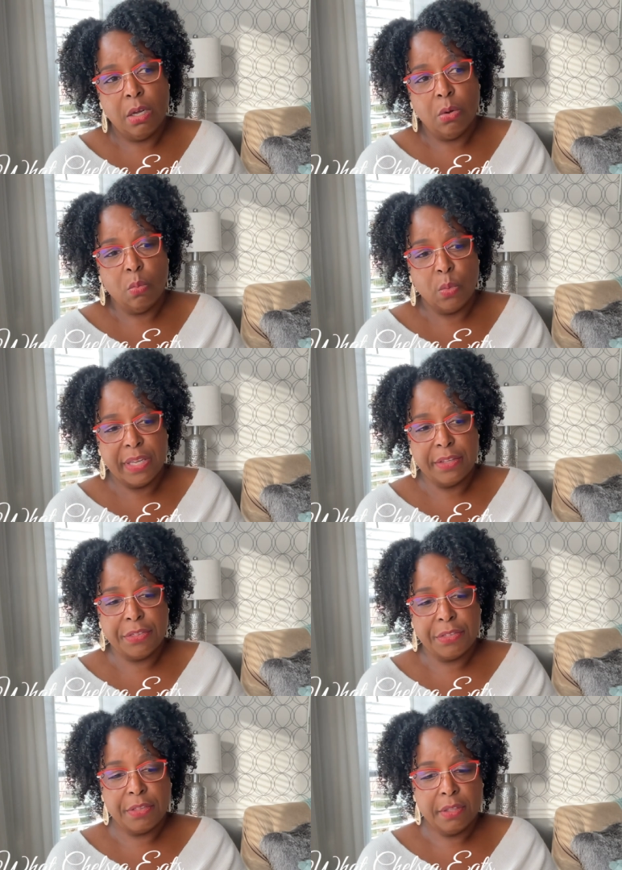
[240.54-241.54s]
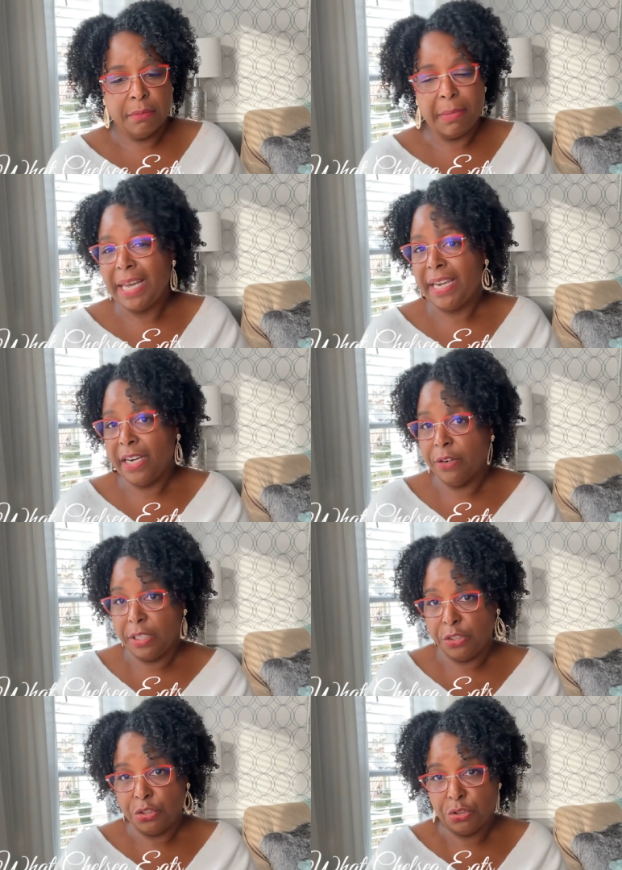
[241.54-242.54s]
with my hair
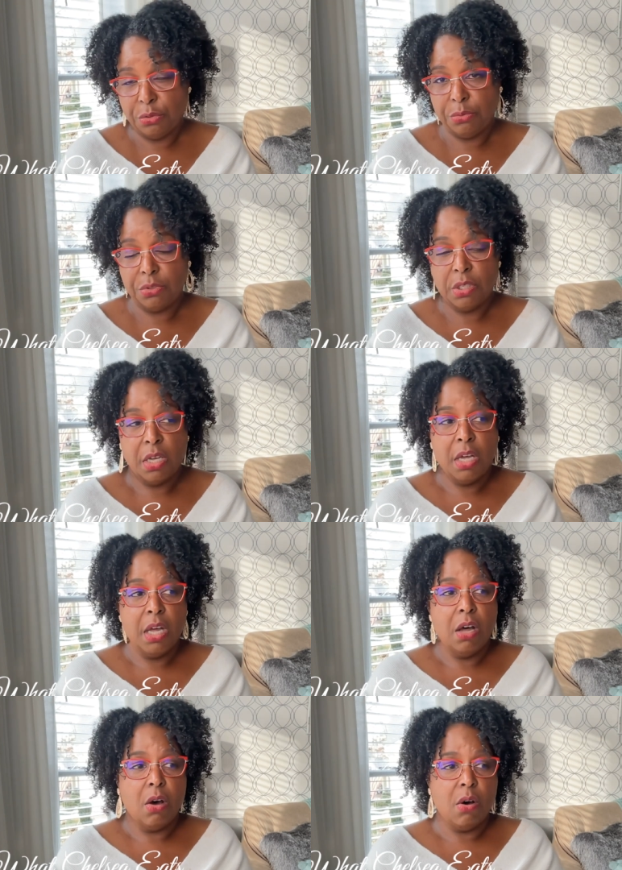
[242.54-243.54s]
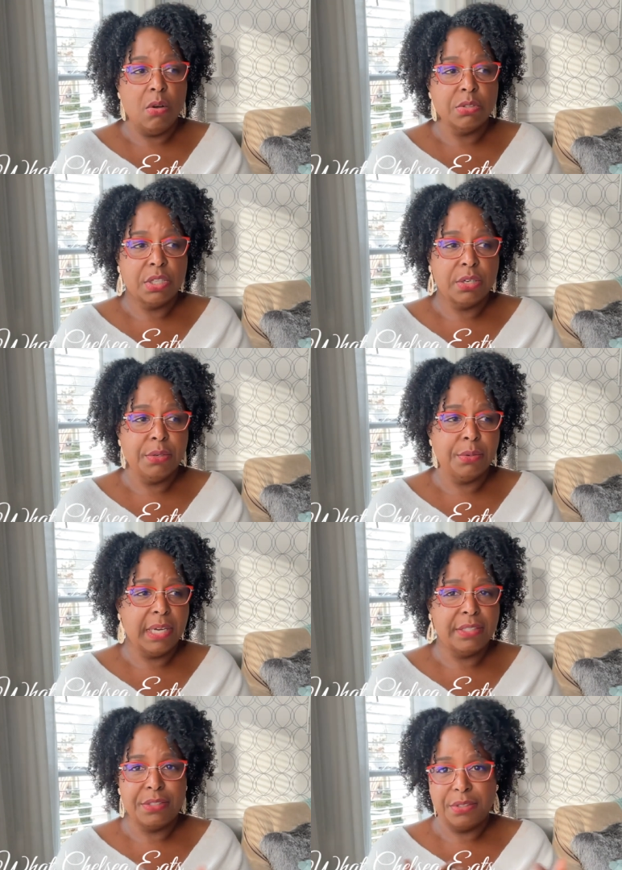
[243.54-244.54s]
issues. Also,
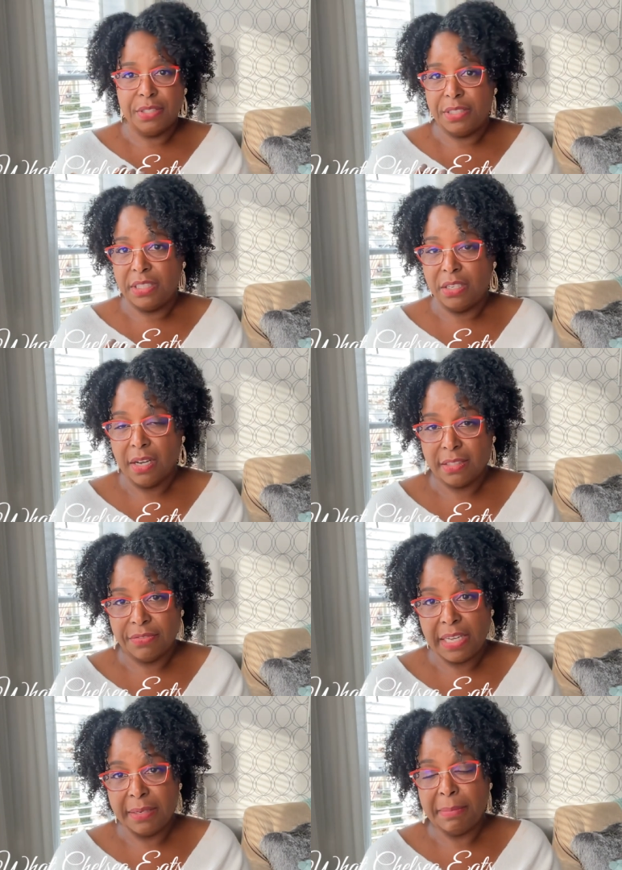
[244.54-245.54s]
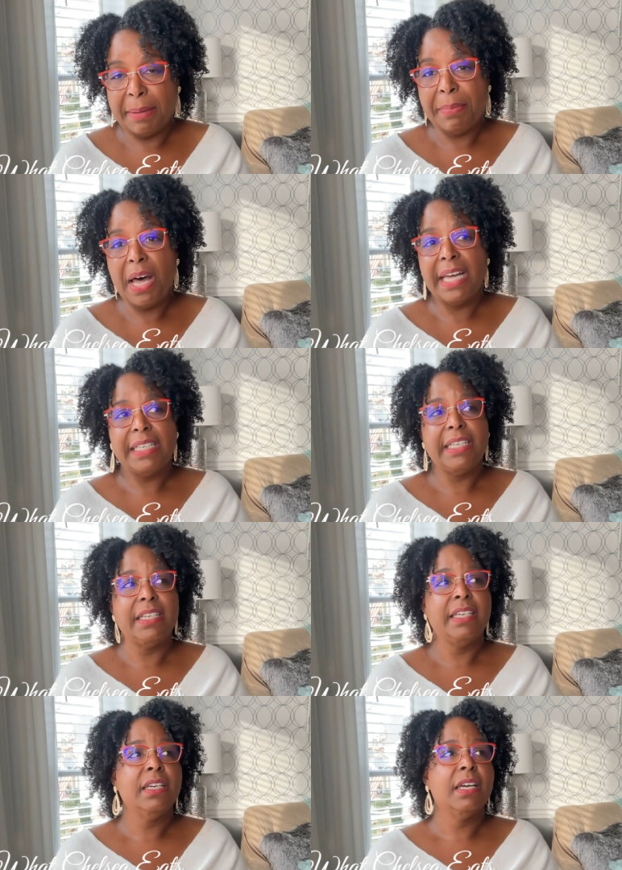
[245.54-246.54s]
I started detoxifying my
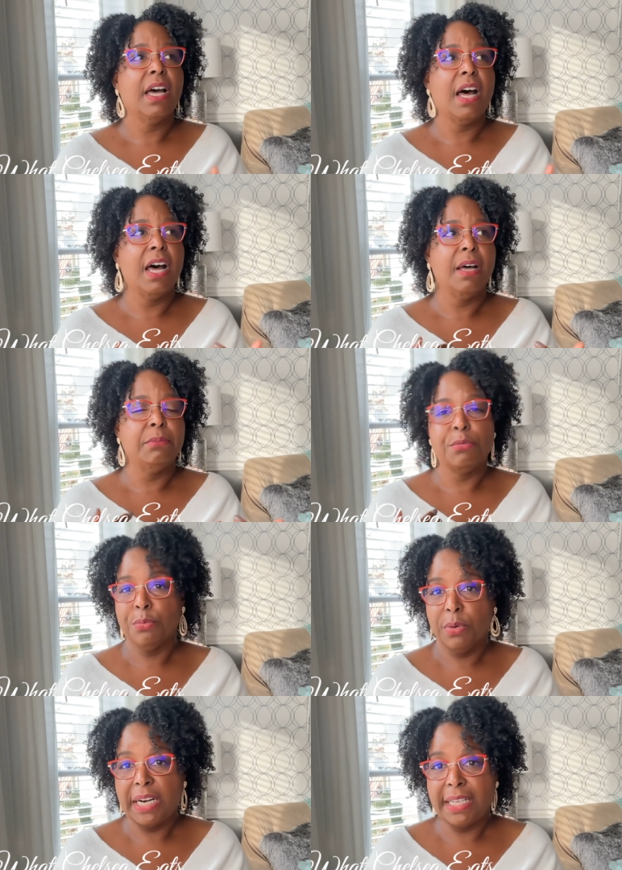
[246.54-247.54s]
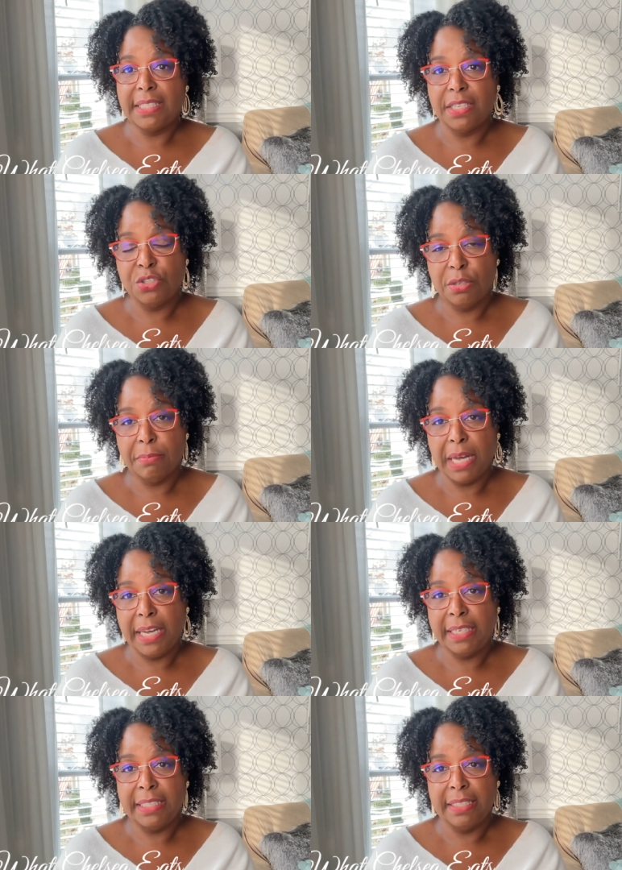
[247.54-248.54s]
body um, through what I teach in
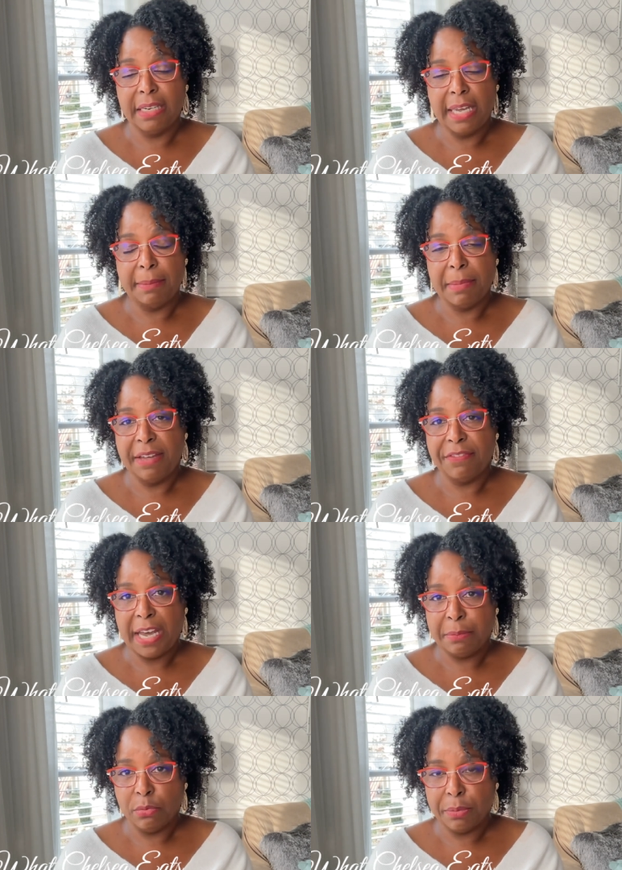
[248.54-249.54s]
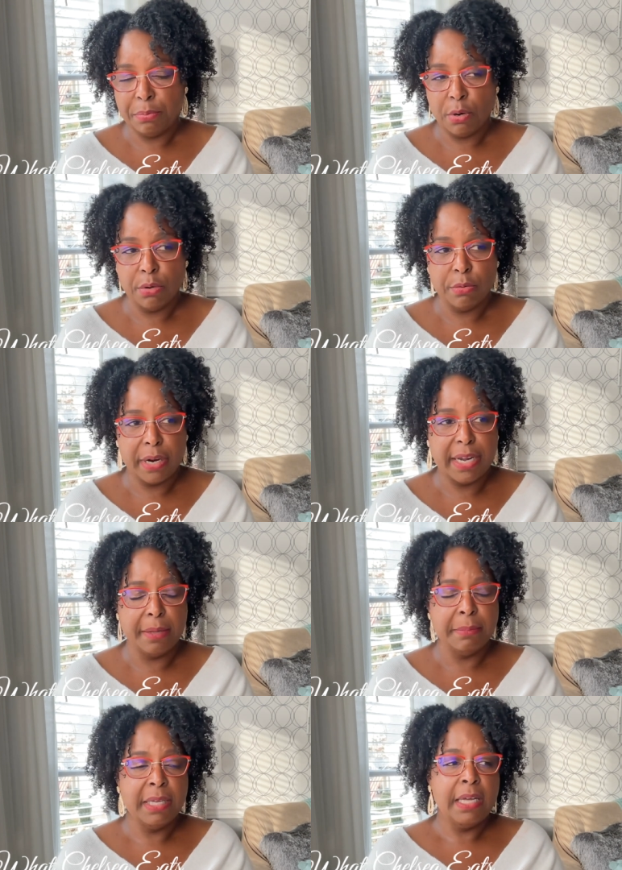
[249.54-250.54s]
my in my fibroid program.